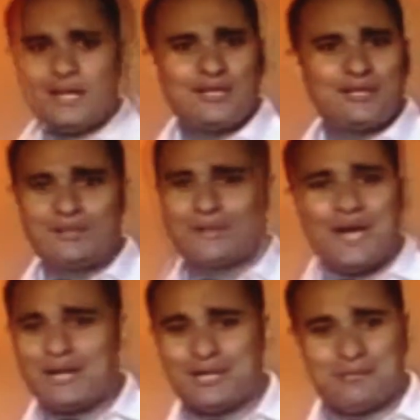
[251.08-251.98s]
The hell are you
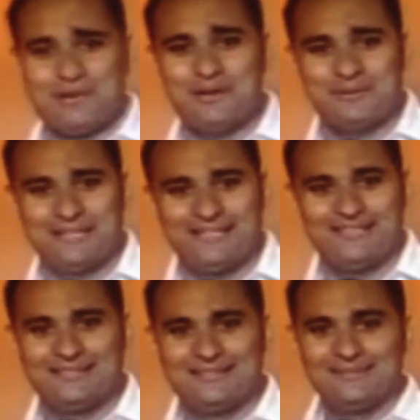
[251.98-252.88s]
talking about,
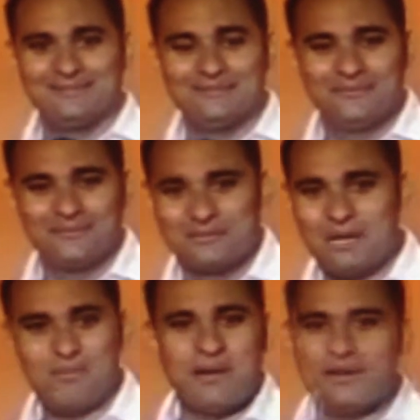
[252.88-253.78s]
man?
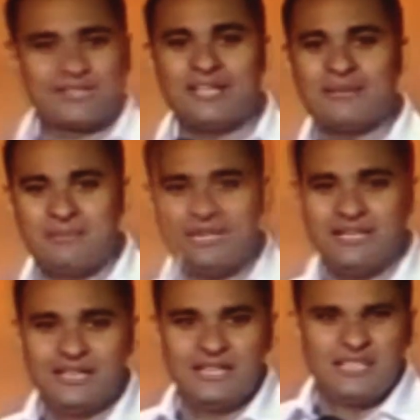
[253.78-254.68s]
My parents hit
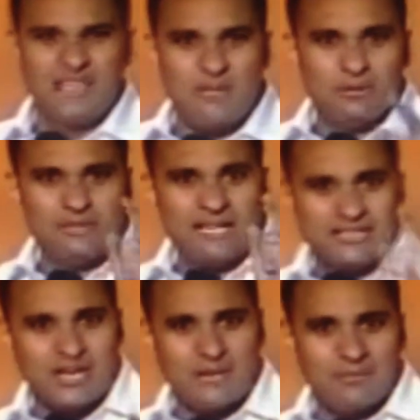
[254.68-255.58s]
me. Yeah, well,
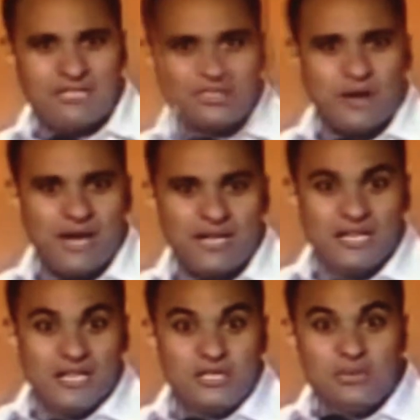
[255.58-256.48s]
next time they try
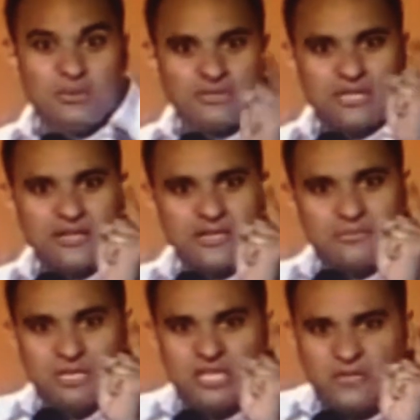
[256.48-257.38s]
it, you tell
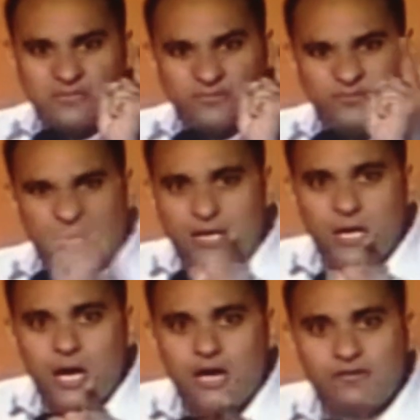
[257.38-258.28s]
them to
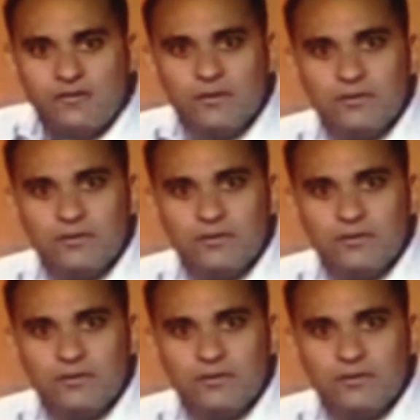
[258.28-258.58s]
fuck off.